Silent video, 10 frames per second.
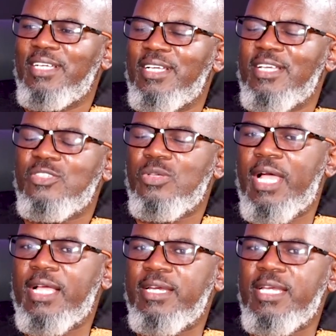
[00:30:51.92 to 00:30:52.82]
So
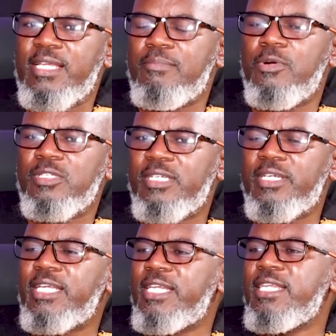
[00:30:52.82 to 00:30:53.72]
most
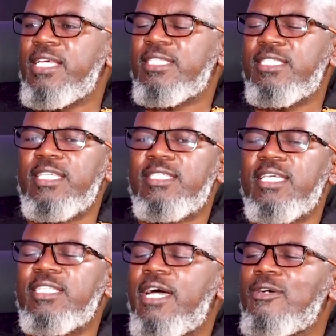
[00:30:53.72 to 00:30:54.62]
great leaders, they
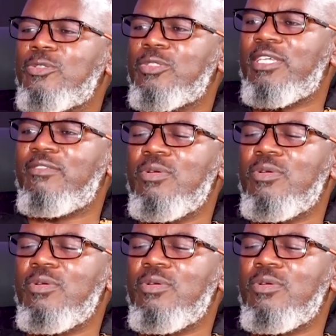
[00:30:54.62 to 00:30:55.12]
set out to serve.